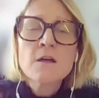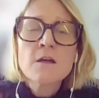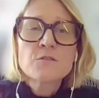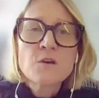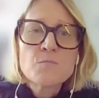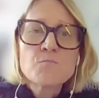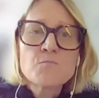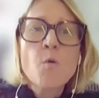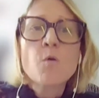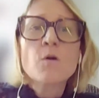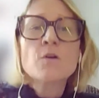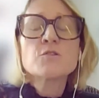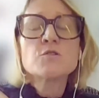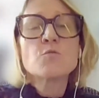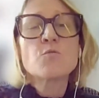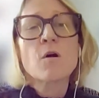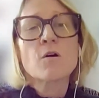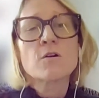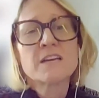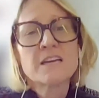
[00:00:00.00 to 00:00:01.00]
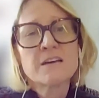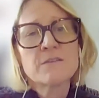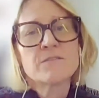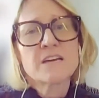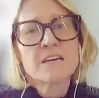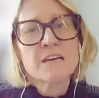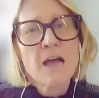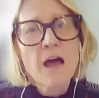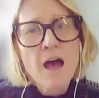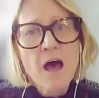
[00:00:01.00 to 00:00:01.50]
the more you are
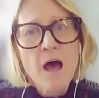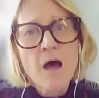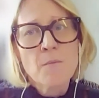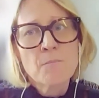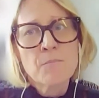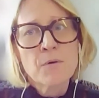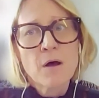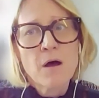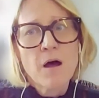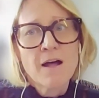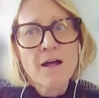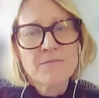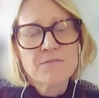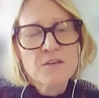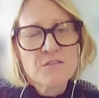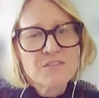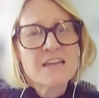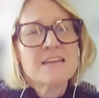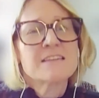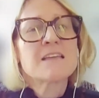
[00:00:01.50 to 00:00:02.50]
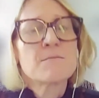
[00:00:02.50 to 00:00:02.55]
giving up on the thing